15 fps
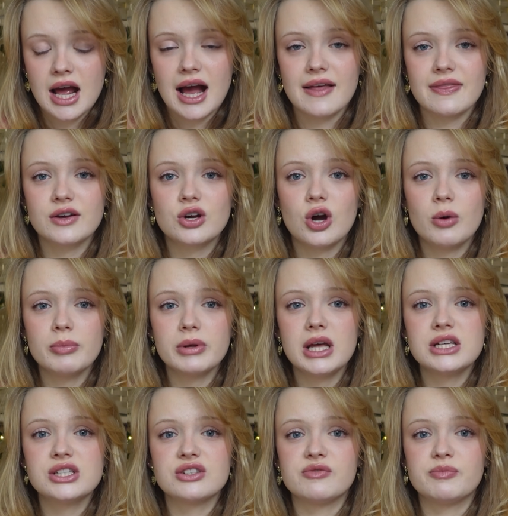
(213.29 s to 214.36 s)
and the
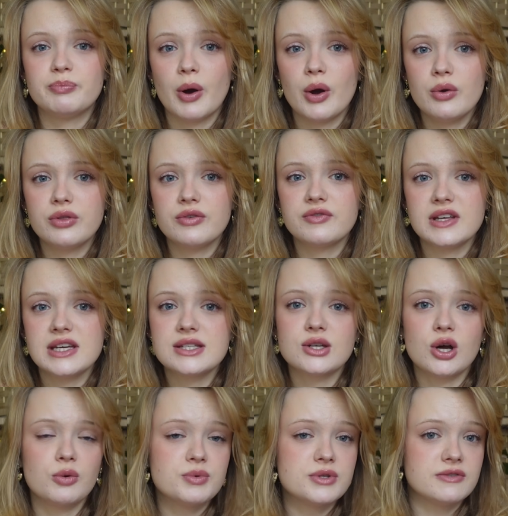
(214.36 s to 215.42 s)
combination of both of these
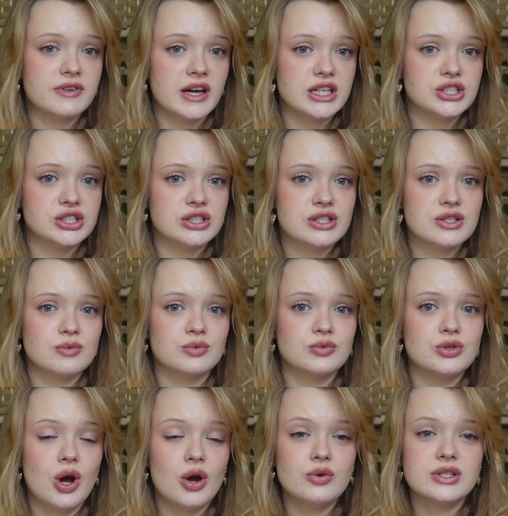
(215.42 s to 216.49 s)
observations will
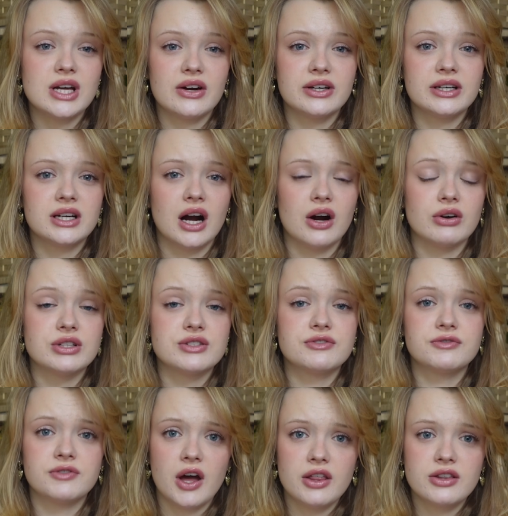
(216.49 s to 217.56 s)
no doubt encourage
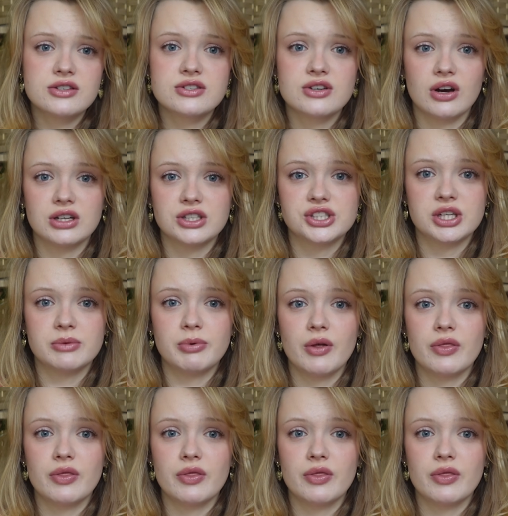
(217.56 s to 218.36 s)
further scholarship